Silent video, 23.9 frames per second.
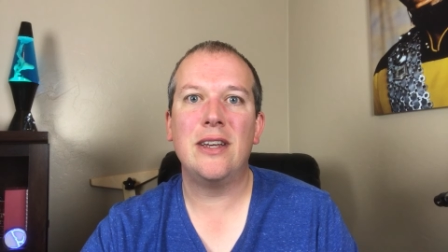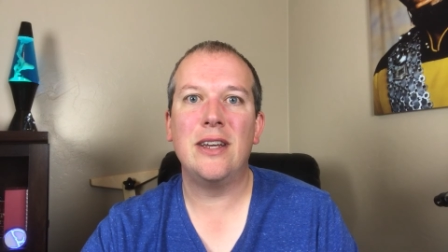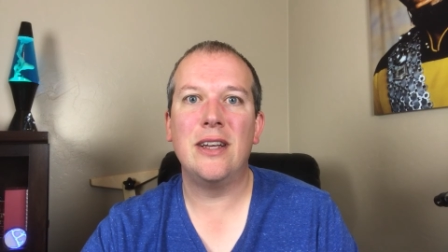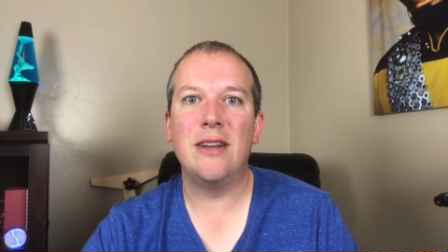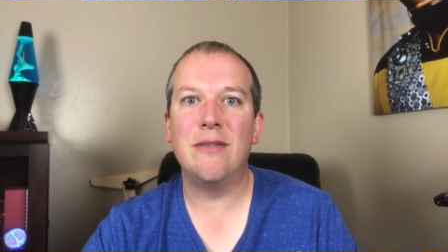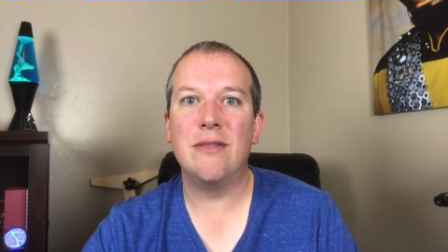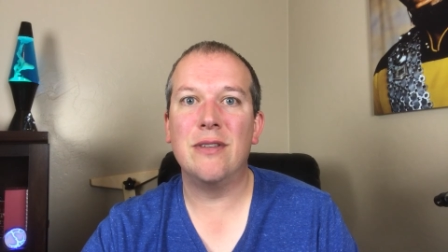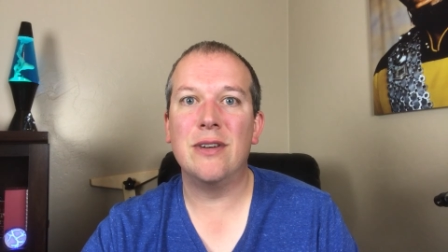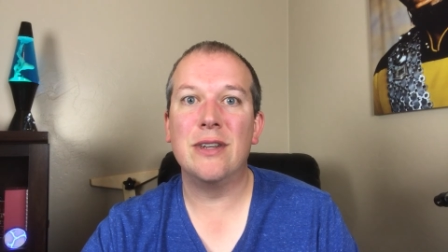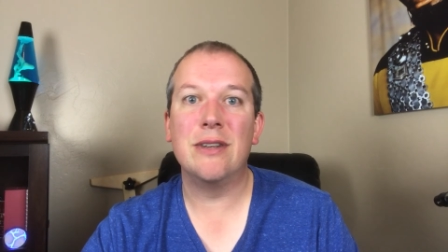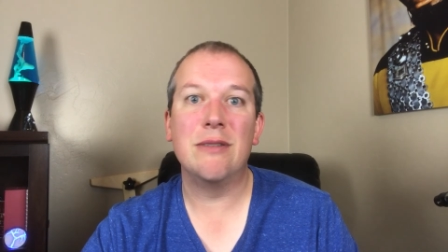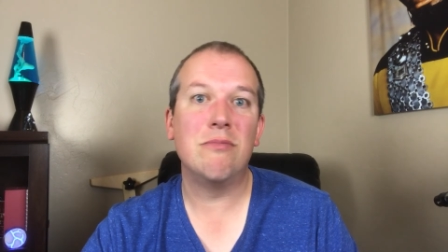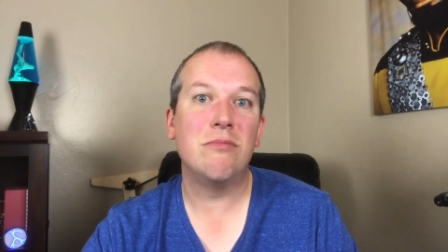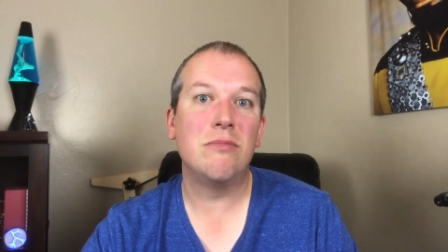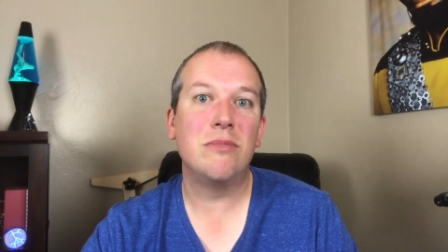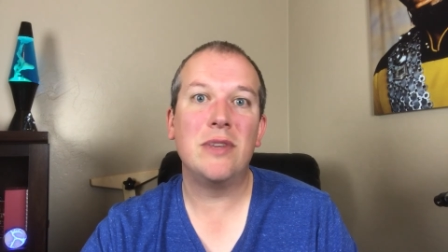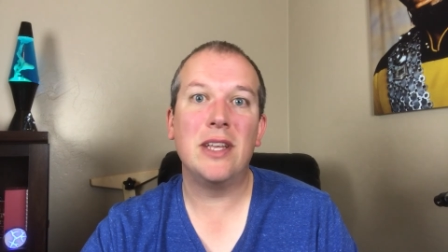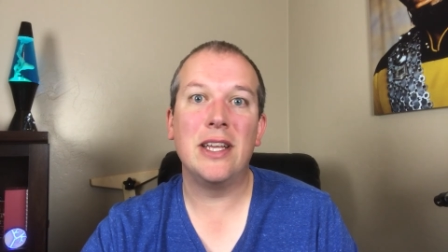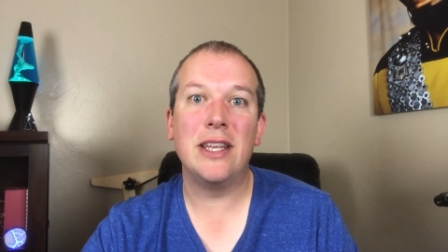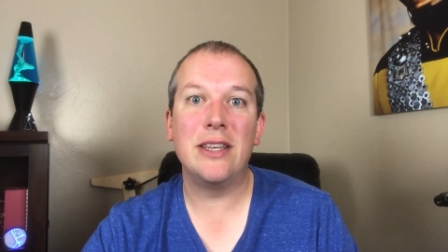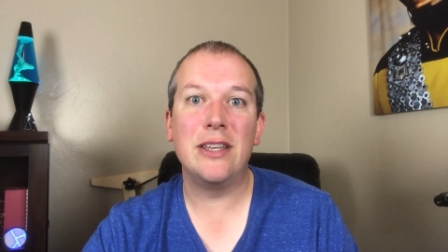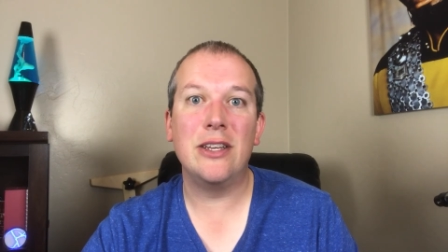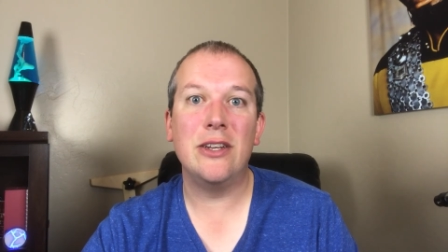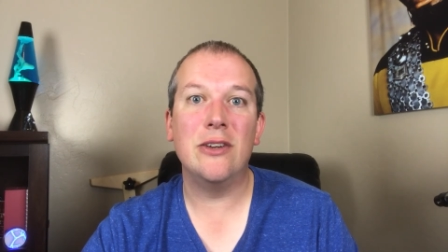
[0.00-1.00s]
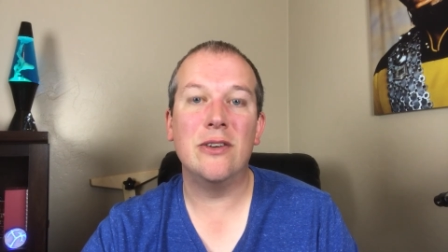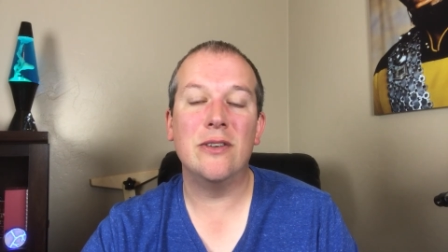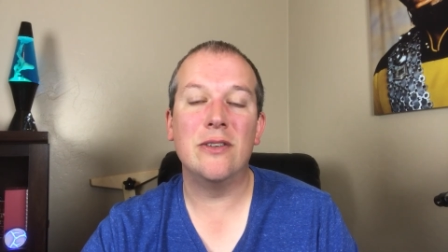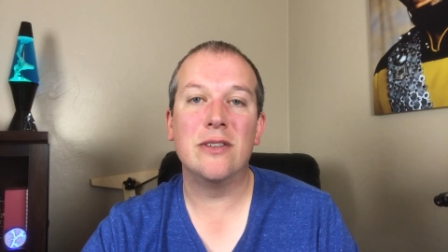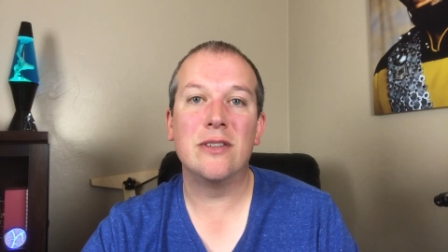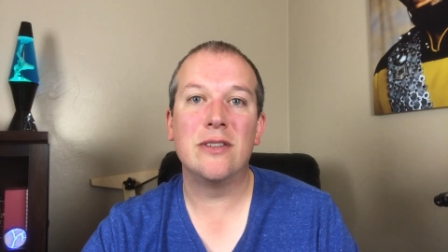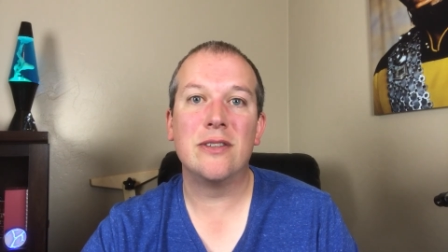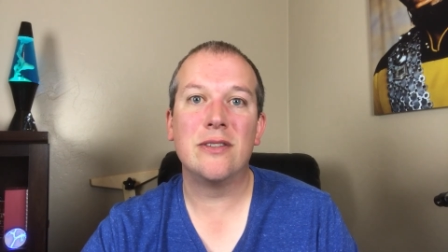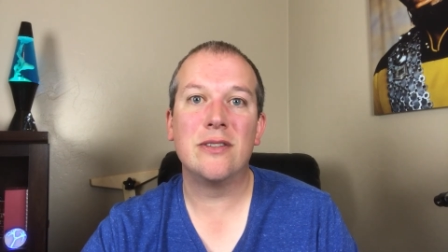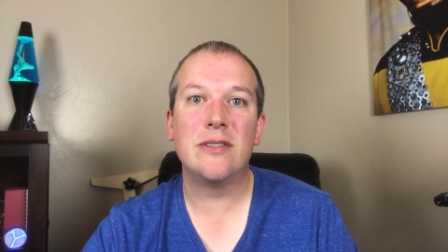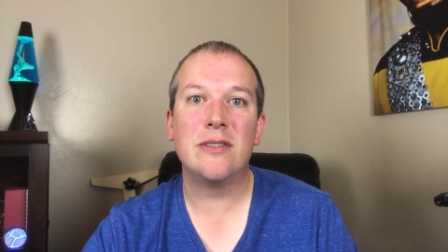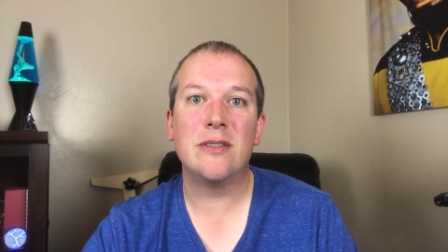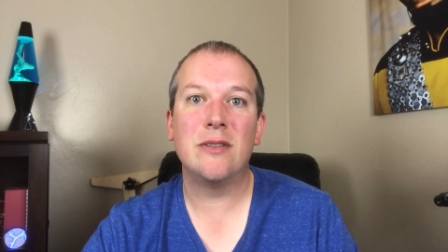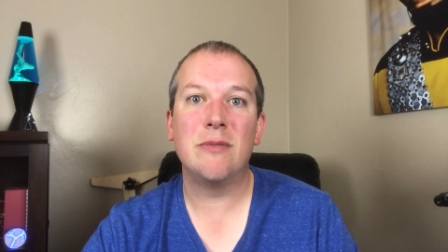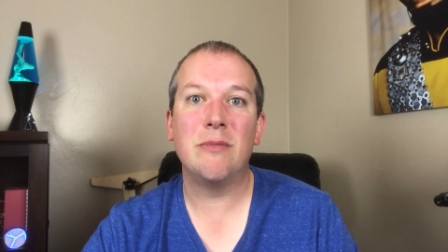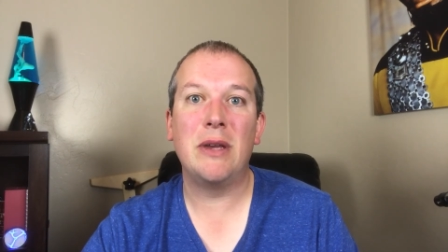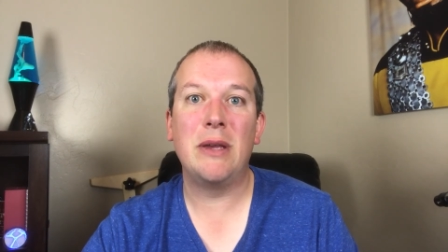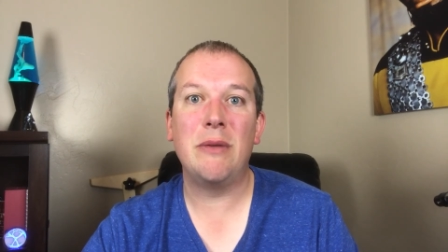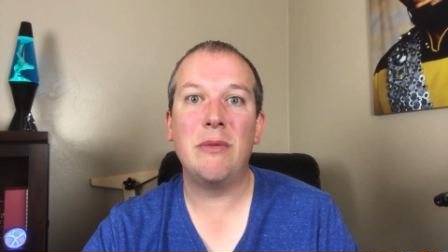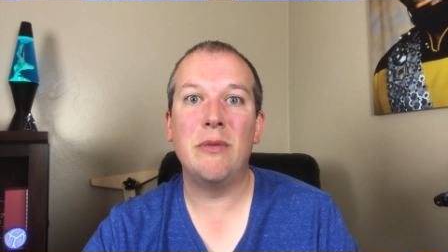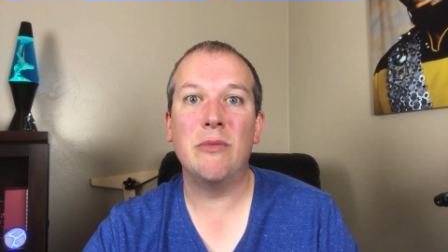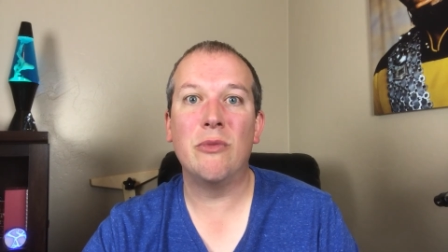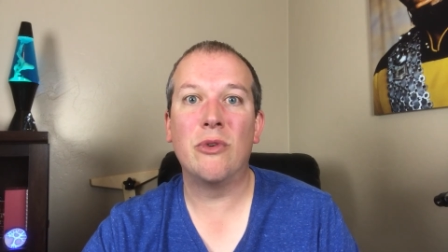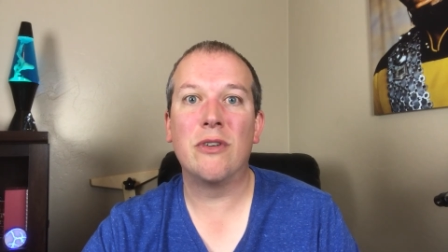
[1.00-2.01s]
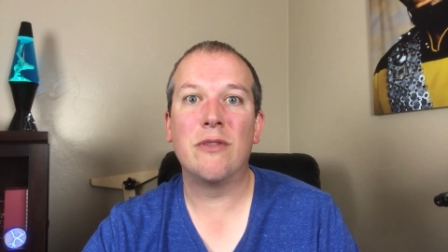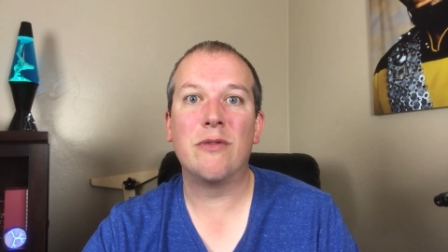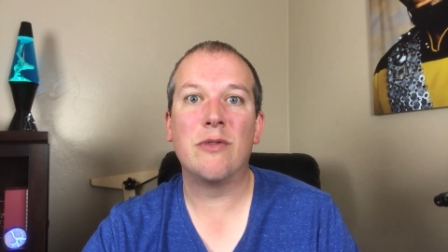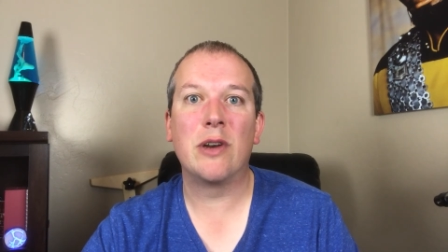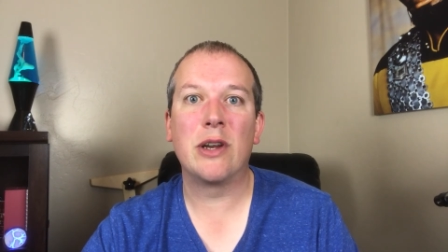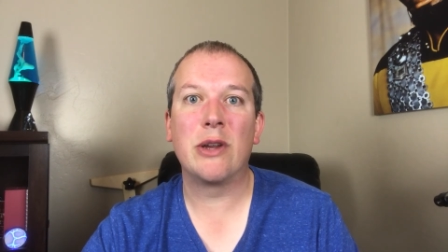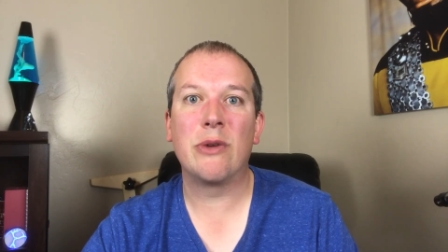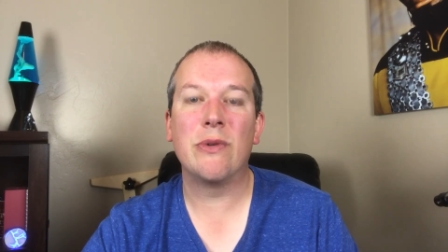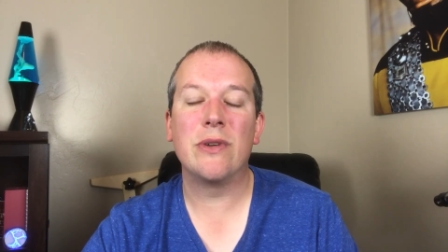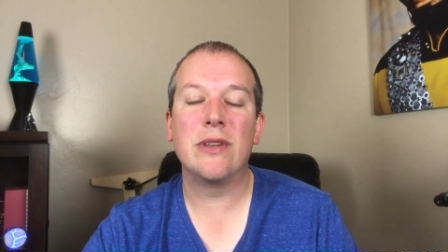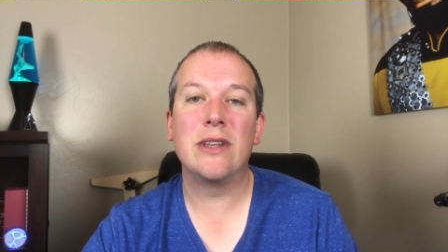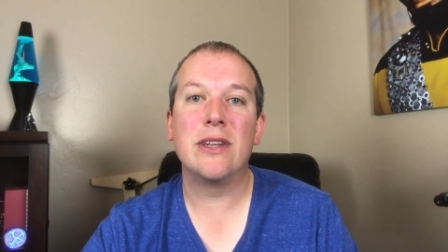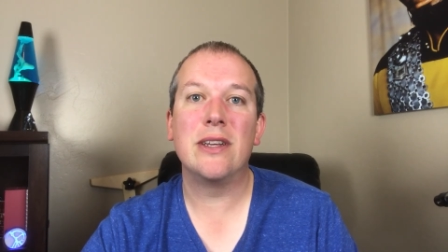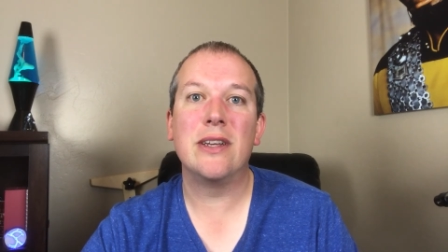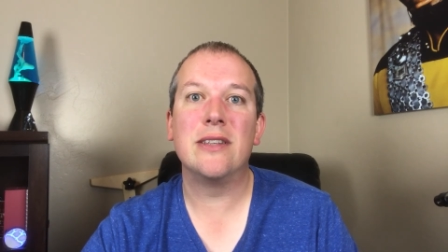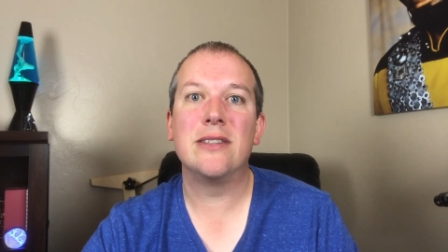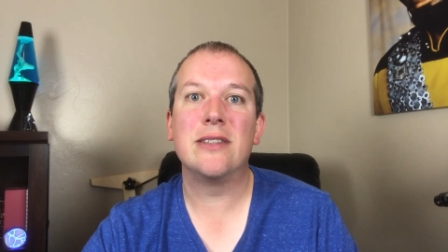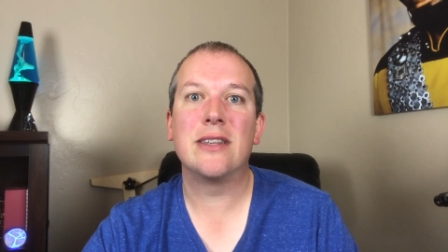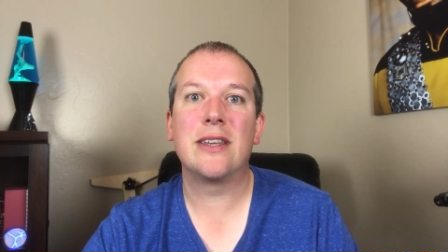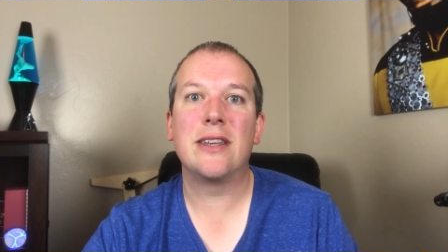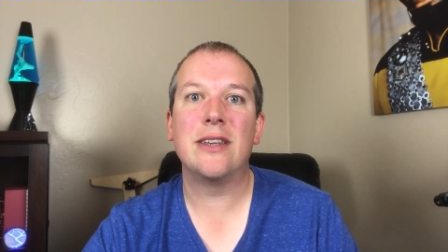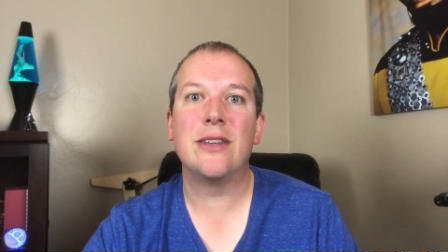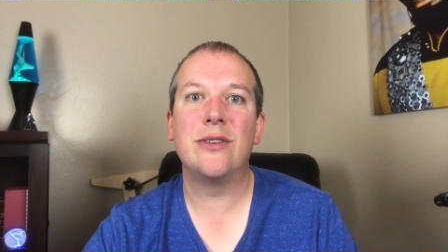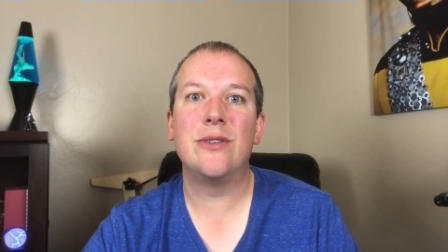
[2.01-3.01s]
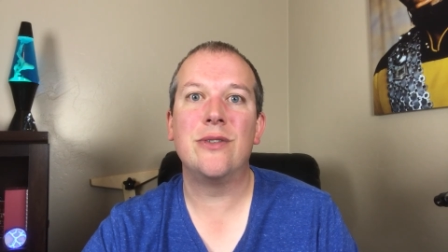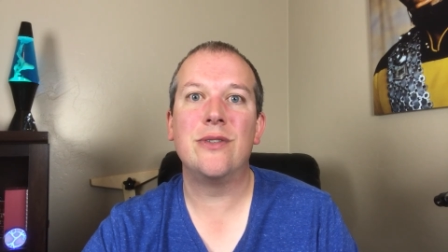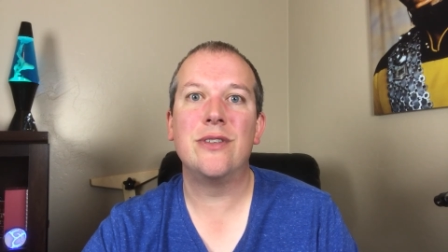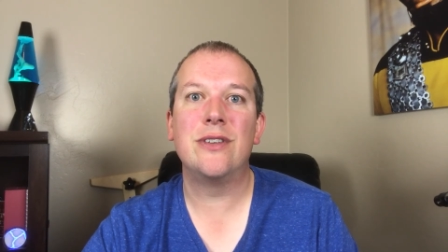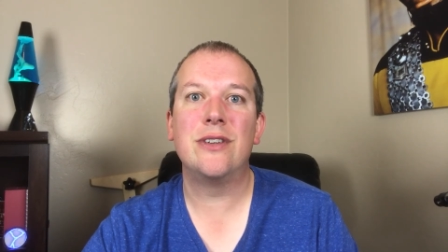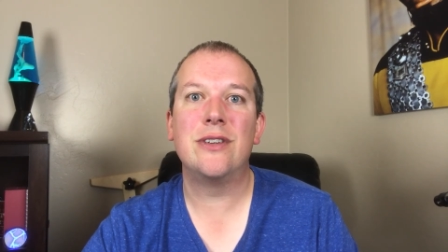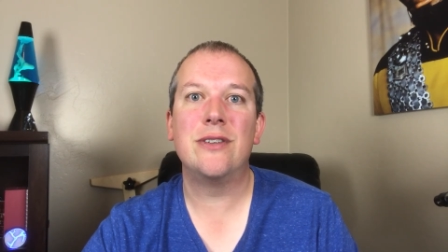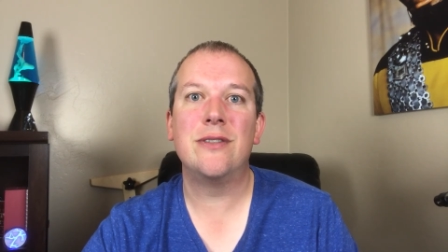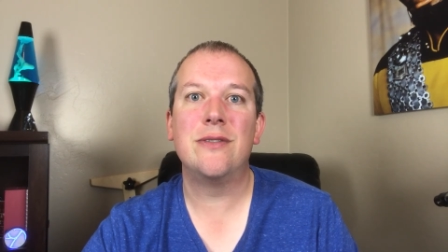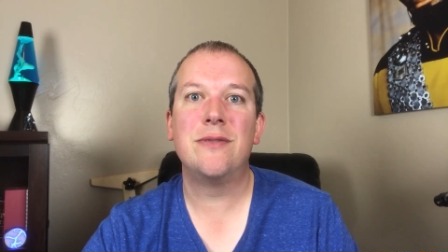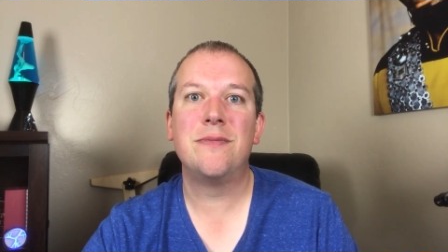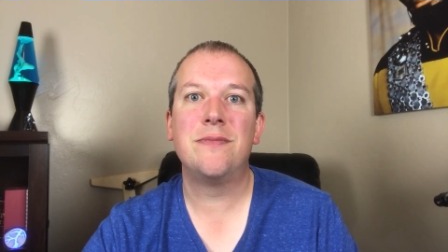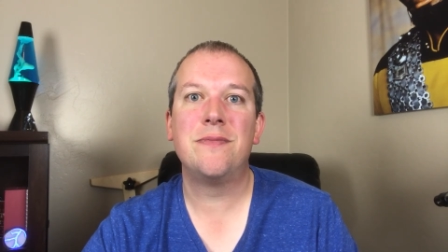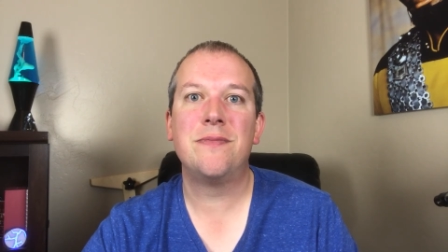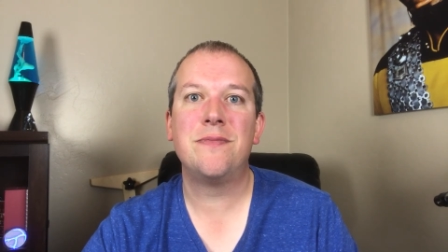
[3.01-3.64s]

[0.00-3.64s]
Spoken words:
every 10 years, maybe more frequently as I get older.